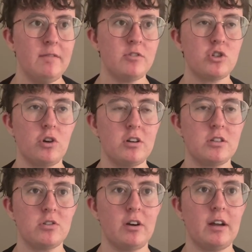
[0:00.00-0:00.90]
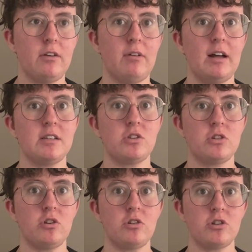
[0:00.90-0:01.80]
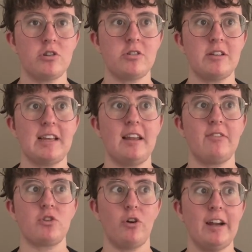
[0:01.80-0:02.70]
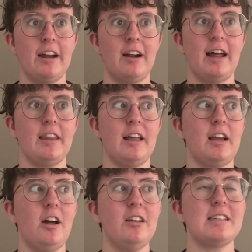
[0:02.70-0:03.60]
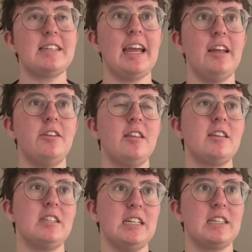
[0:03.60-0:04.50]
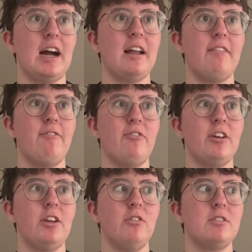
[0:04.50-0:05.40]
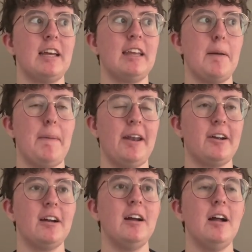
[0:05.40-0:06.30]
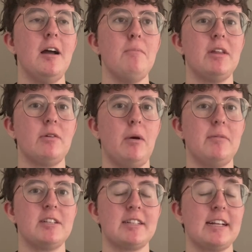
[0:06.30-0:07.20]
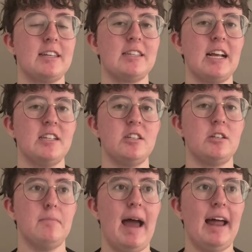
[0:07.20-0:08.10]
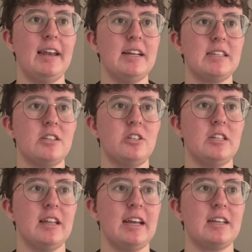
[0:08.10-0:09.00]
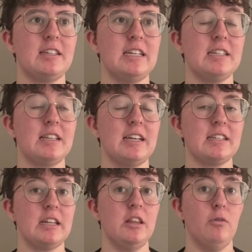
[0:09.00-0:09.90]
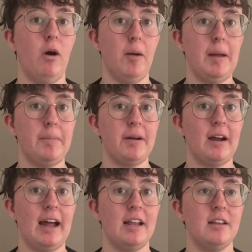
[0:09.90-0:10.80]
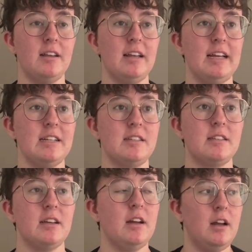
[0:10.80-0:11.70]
short story. Well, short story set in the Victorian era, and they're like, oh, let's take you to the seaside for you to like, get better. But the woman just like descends into madness, and she like sees things in the wallpaper, and it's